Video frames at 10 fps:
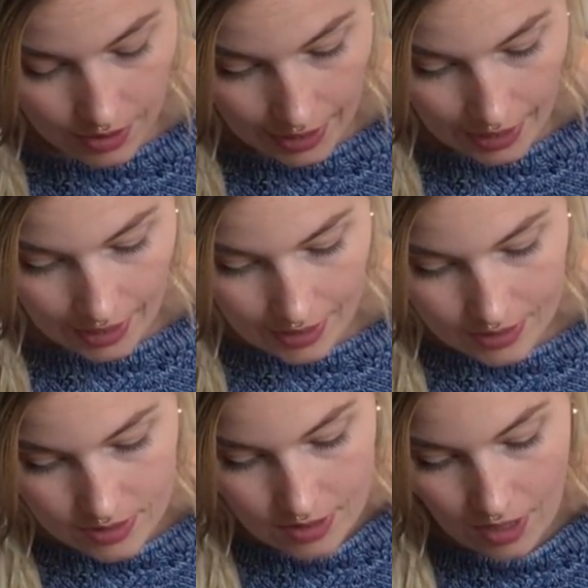
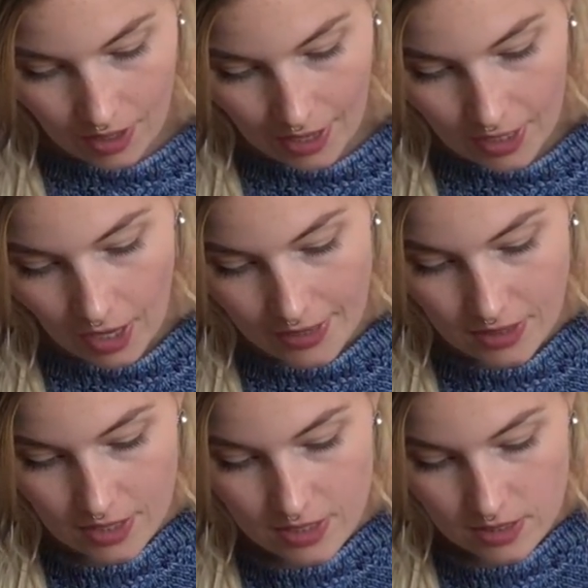and I got
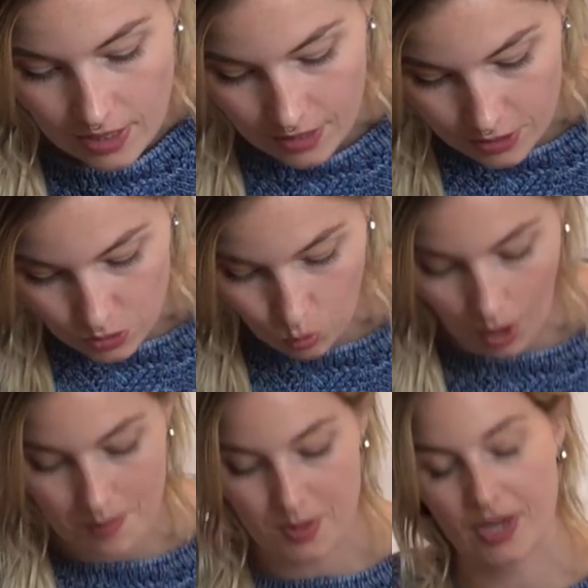these in a
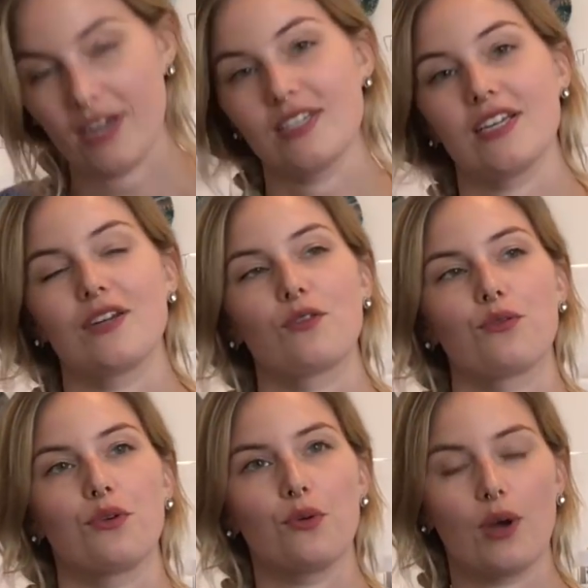swap that I did
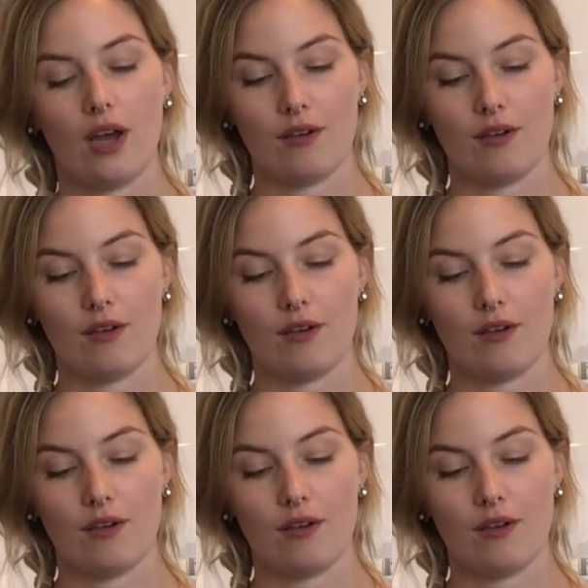through